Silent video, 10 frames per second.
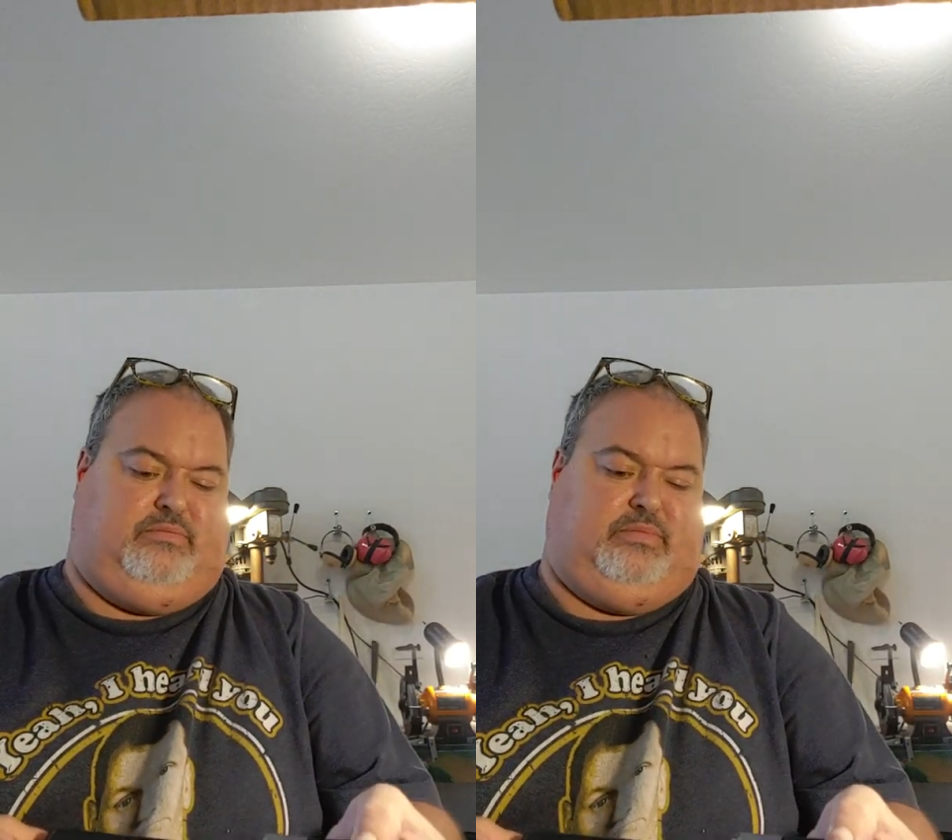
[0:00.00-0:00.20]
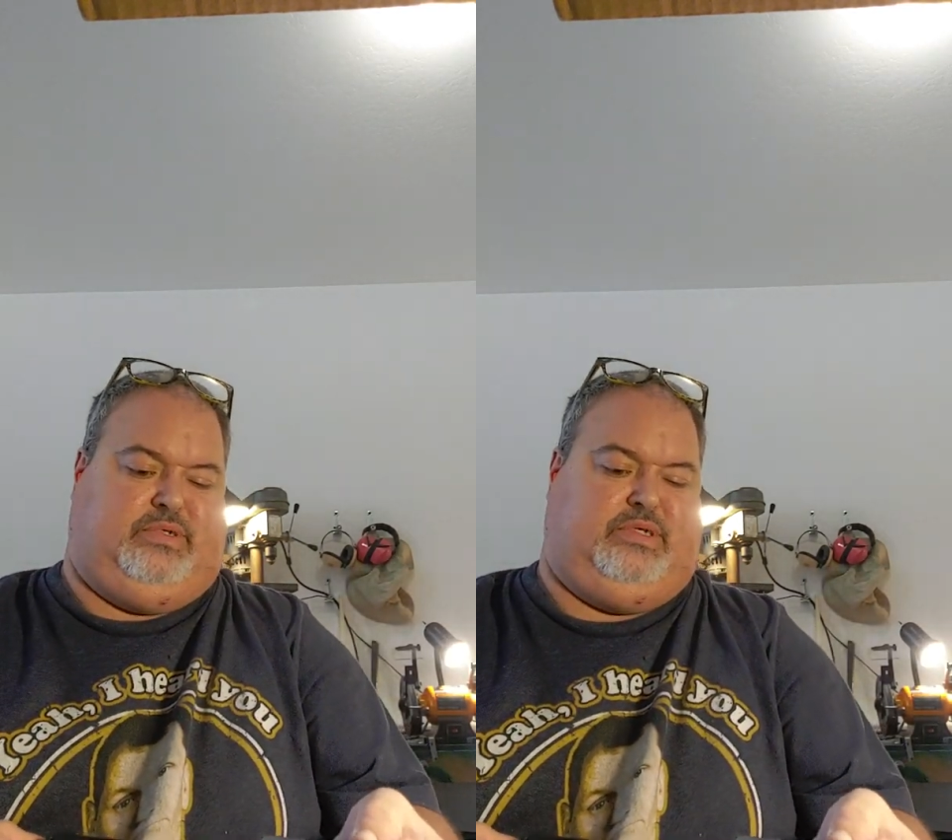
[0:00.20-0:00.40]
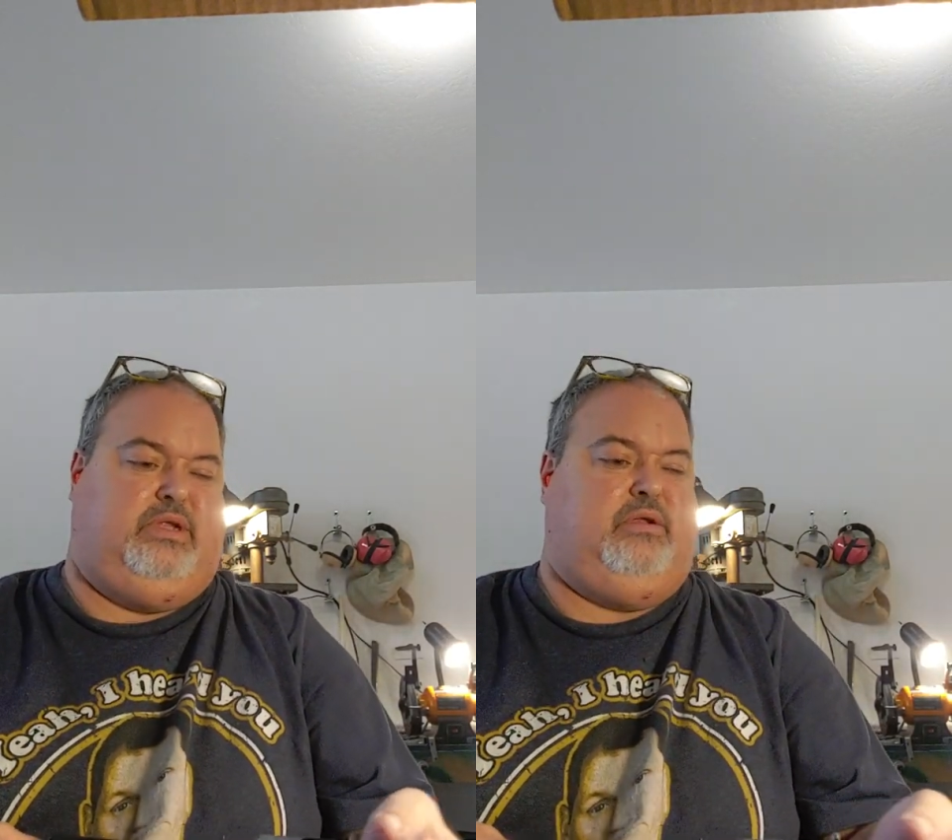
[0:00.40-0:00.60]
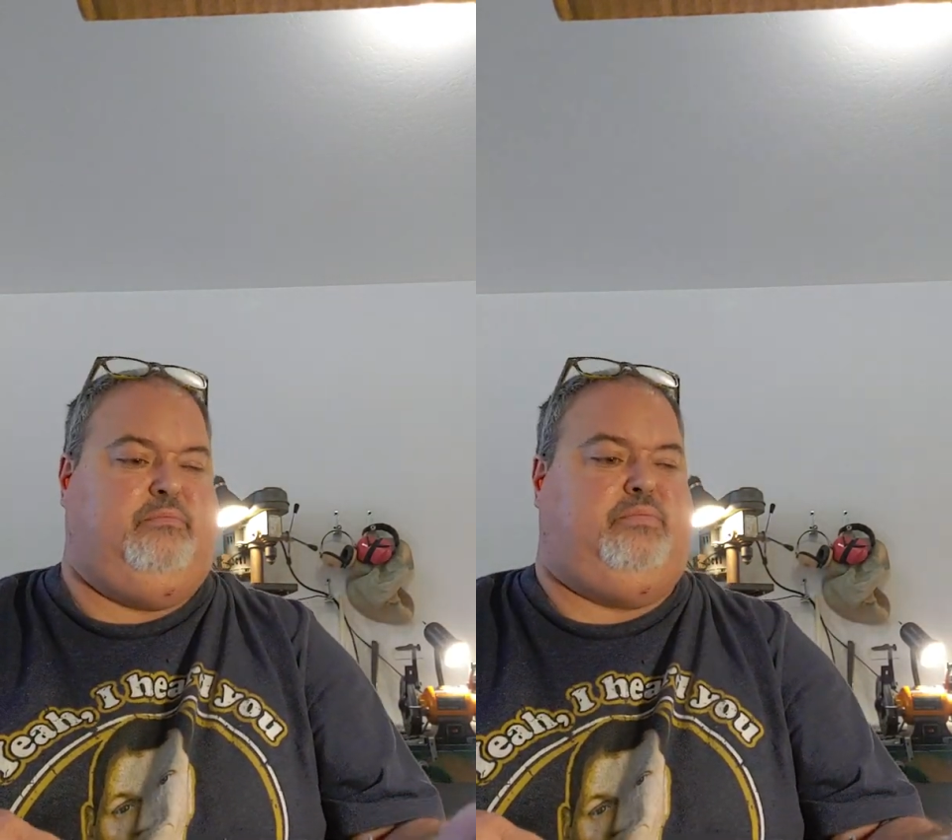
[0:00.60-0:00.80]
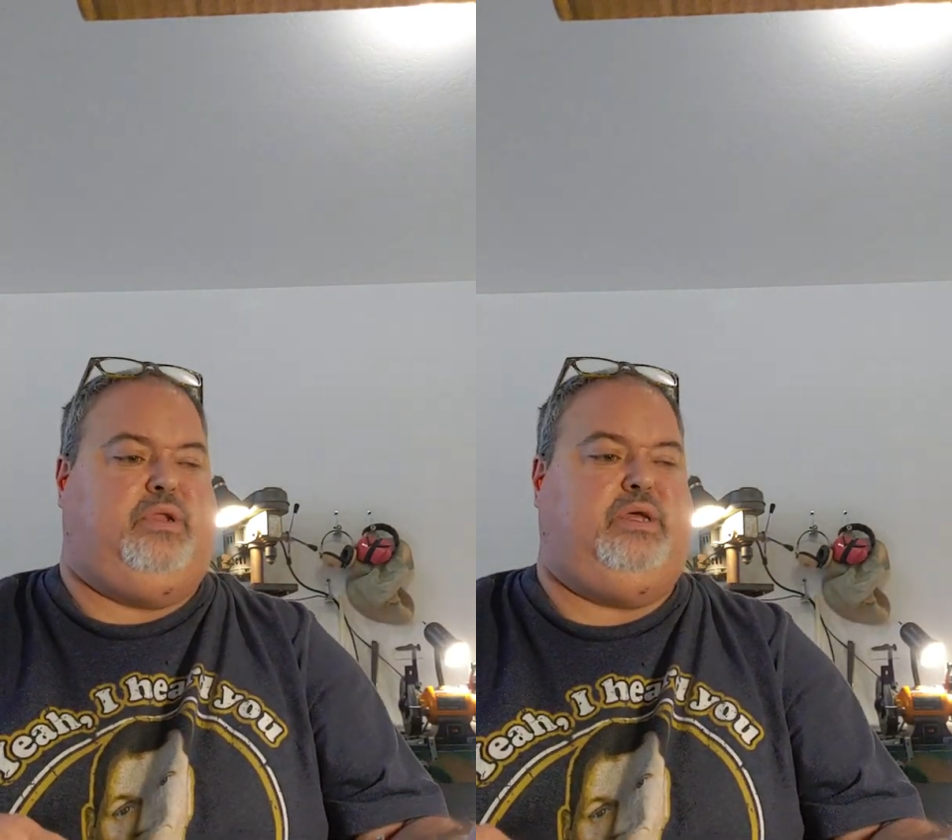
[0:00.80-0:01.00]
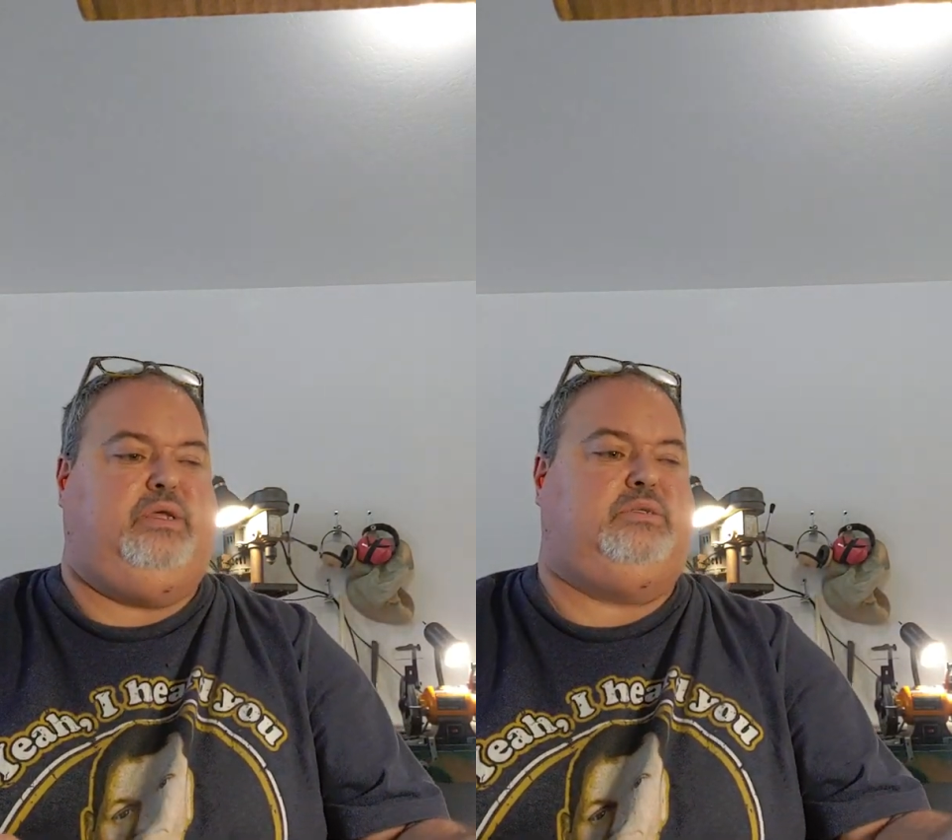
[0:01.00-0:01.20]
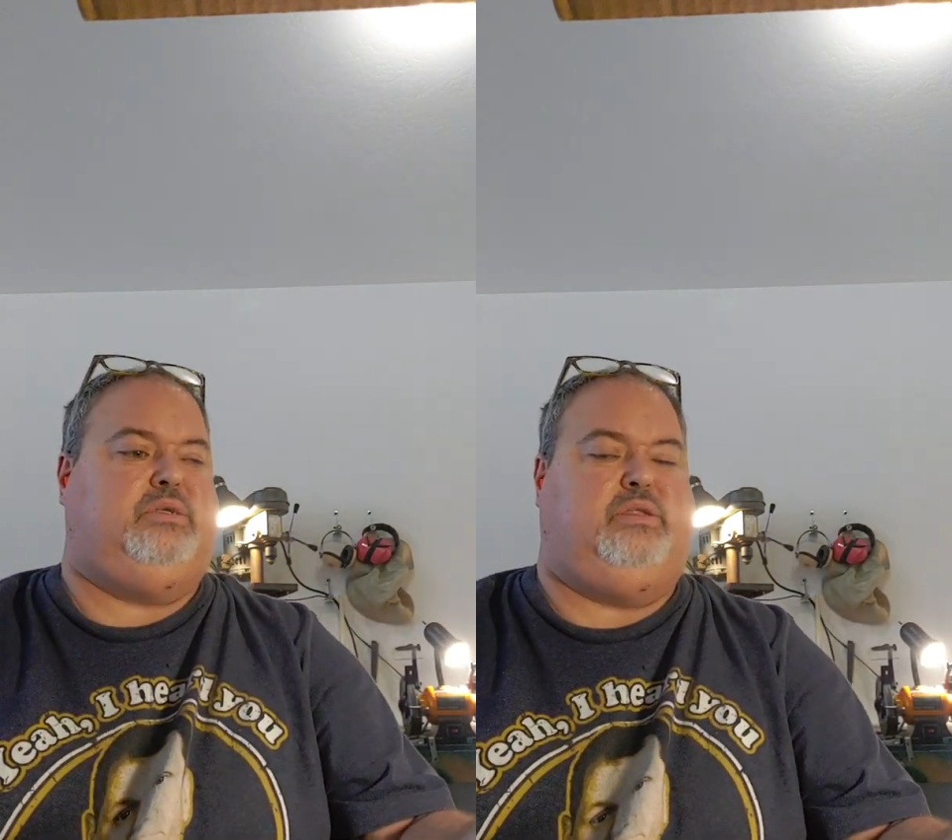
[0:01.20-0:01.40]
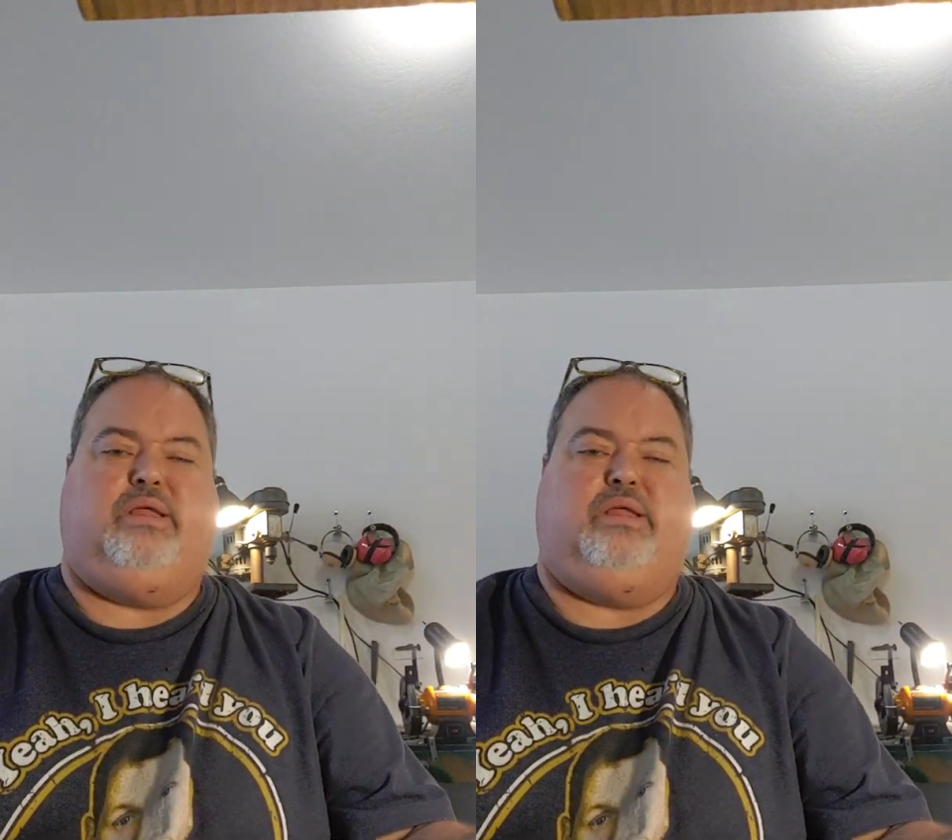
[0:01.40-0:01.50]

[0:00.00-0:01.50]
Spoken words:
Set it in place.